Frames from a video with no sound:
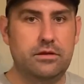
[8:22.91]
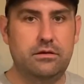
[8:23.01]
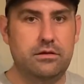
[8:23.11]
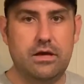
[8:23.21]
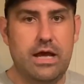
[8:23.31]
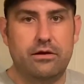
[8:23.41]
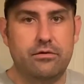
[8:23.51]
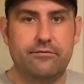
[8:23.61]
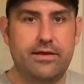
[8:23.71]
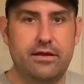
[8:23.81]
I don't know
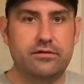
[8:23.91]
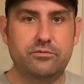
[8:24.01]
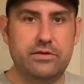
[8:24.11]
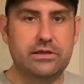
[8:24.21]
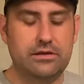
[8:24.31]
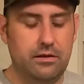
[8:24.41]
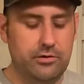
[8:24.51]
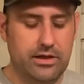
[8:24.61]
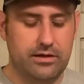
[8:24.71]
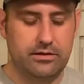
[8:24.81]
if that gets me in the club or
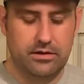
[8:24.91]
not.